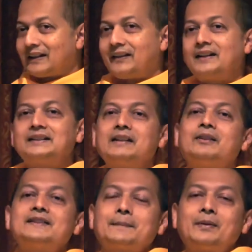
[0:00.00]
that there
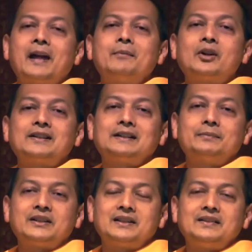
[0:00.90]
was a primordial
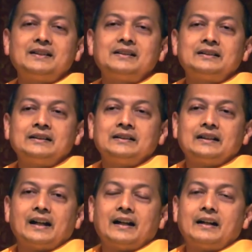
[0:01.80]
material
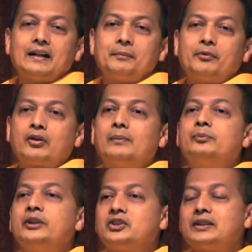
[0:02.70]
um, from
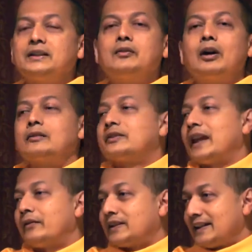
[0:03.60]
which evolves
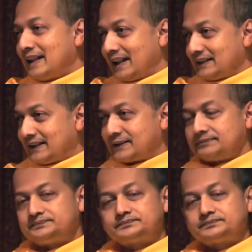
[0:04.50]
everything else.